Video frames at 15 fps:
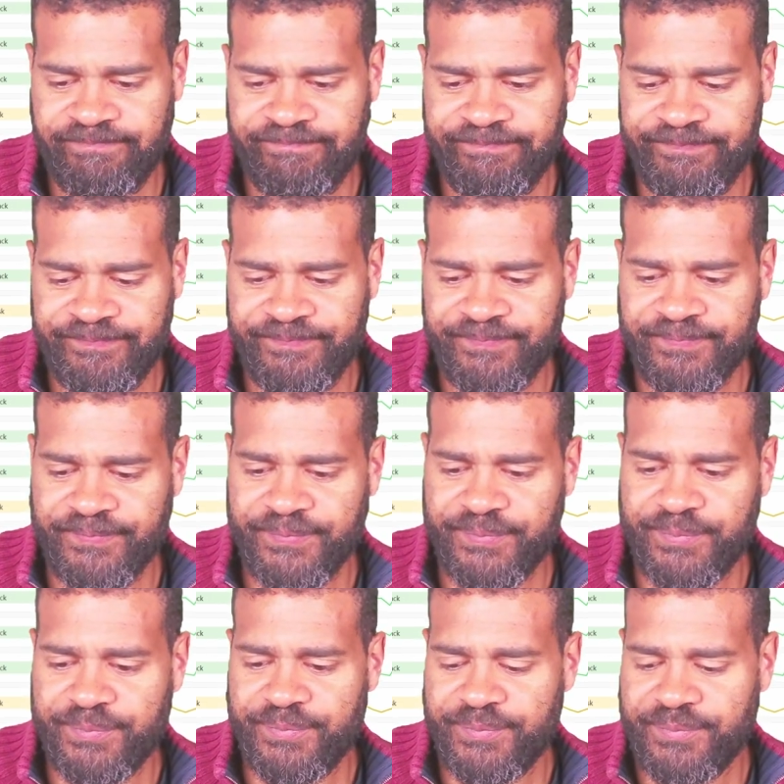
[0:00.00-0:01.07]

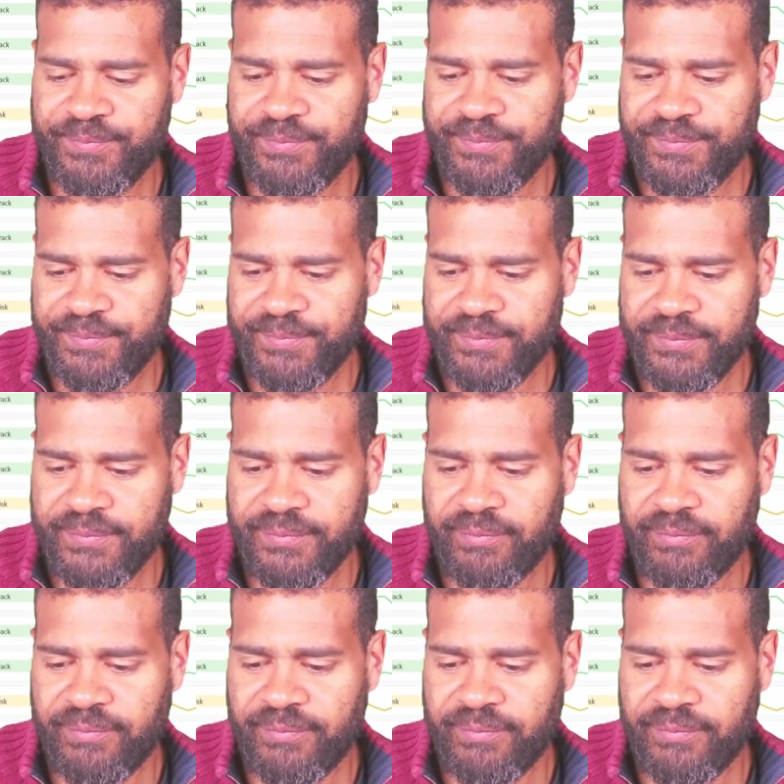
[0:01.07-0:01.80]
Nothing is said.